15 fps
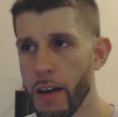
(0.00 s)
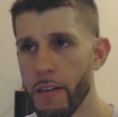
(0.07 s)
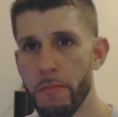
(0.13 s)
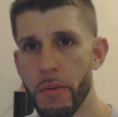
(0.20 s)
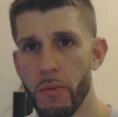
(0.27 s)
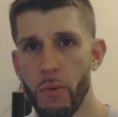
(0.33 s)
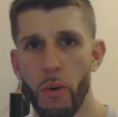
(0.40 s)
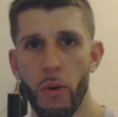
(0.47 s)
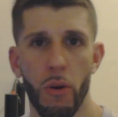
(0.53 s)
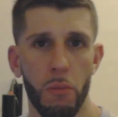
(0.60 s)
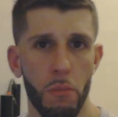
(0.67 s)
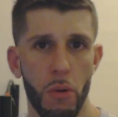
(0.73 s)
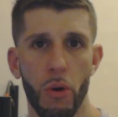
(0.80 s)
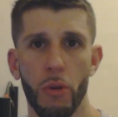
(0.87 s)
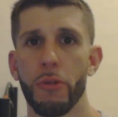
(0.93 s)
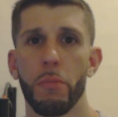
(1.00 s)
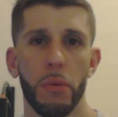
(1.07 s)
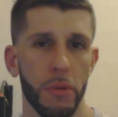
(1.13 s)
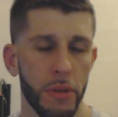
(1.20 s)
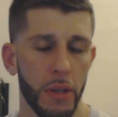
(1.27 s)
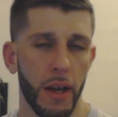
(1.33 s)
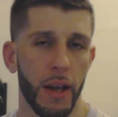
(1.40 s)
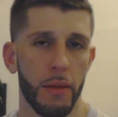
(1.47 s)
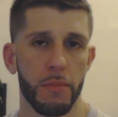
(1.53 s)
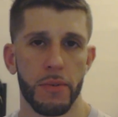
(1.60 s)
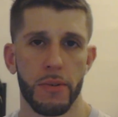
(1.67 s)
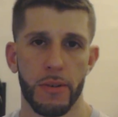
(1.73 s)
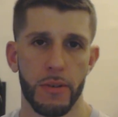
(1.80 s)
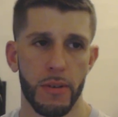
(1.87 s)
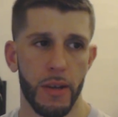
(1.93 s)
I've been wrong multiple
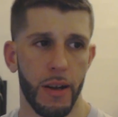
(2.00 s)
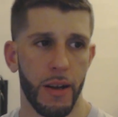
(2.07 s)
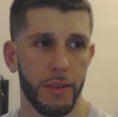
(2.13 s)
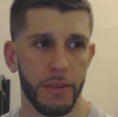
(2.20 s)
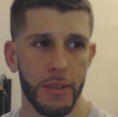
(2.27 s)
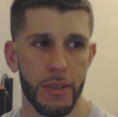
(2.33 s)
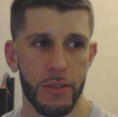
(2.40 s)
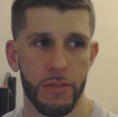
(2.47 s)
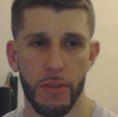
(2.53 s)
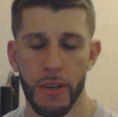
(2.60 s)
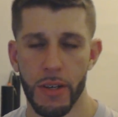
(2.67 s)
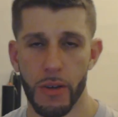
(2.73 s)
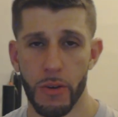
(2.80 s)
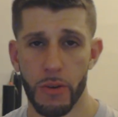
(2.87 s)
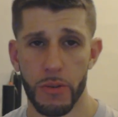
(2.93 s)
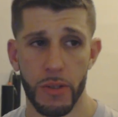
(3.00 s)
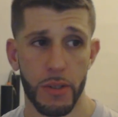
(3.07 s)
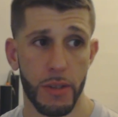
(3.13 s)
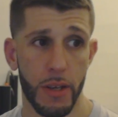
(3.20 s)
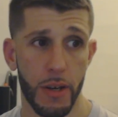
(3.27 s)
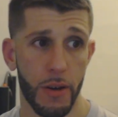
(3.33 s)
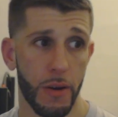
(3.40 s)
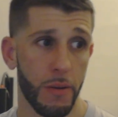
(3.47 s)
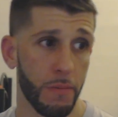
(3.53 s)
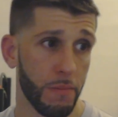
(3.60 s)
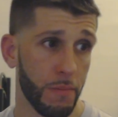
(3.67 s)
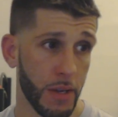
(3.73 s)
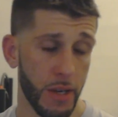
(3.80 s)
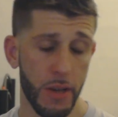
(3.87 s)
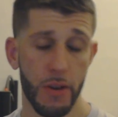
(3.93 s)
times on these videos, and they're
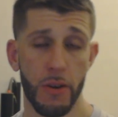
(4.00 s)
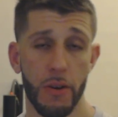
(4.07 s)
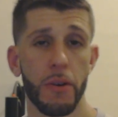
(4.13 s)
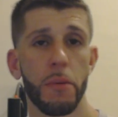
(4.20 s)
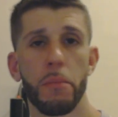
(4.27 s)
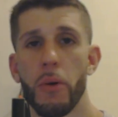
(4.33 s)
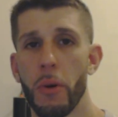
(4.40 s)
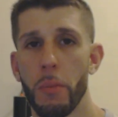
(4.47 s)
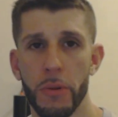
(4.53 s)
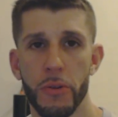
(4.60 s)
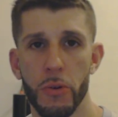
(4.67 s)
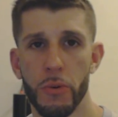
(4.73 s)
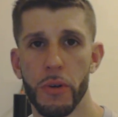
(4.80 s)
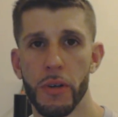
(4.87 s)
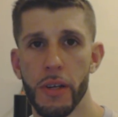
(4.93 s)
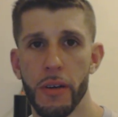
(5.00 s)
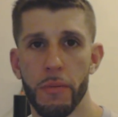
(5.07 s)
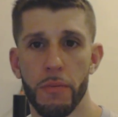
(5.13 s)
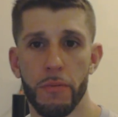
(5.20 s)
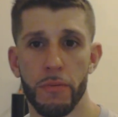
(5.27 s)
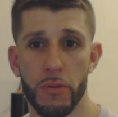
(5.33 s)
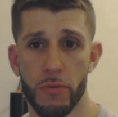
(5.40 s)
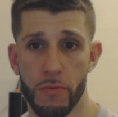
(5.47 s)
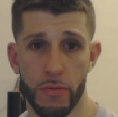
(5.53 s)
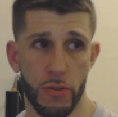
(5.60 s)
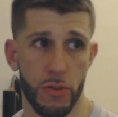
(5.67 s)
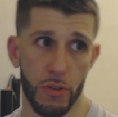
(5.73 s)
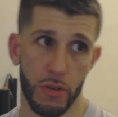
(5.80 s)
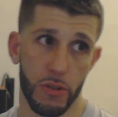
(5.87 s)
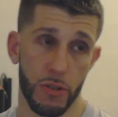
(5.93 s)
here in perpetuity
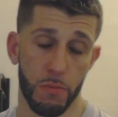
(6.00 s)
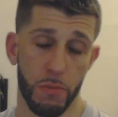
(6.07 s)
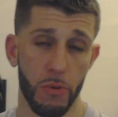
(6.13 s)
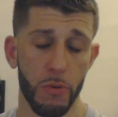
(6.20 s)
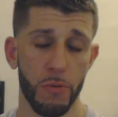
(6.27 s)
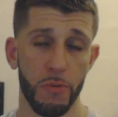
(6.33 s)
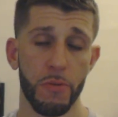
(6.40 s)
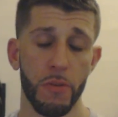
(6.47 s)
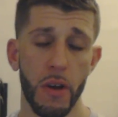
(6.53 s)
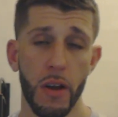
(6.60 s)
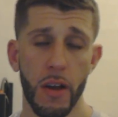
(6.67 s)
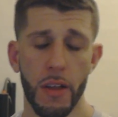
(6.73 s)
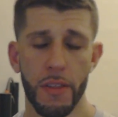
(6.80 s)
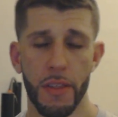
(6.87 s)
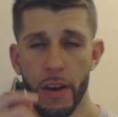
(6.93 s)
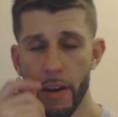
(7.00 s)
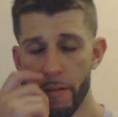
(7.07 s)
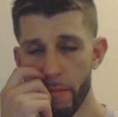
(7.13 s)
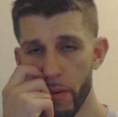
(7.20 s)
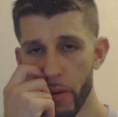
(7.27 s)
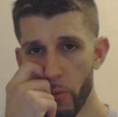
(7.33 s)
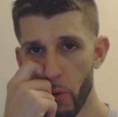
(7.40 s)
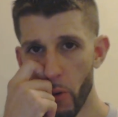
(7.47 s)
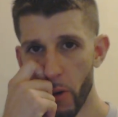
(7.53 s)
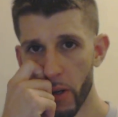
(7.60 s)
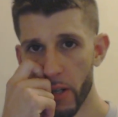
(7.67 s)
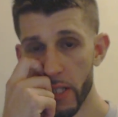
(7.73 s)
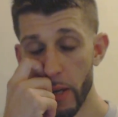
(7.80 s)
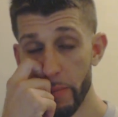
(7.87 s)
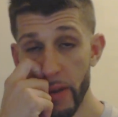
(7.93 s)
to prove that I've been wrong,
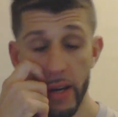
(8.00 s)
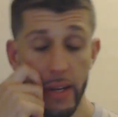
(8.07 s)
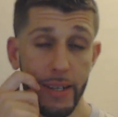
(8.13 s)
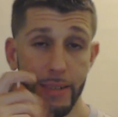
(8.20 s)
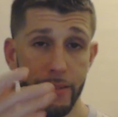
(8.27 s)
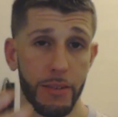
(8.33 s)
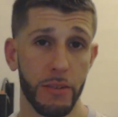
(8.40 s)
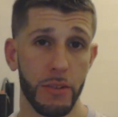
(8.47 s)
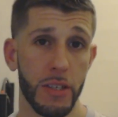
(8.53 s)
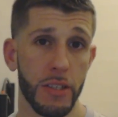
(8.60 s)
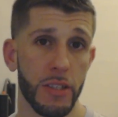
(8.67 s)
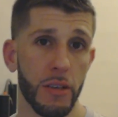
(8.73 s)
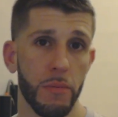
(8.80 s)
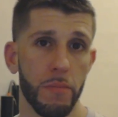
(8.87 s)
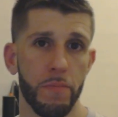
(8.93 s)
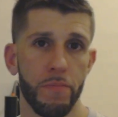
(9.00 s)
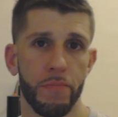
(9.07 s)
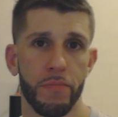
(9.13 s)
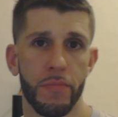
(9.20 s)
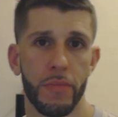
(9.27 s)
because I'm not going to delete them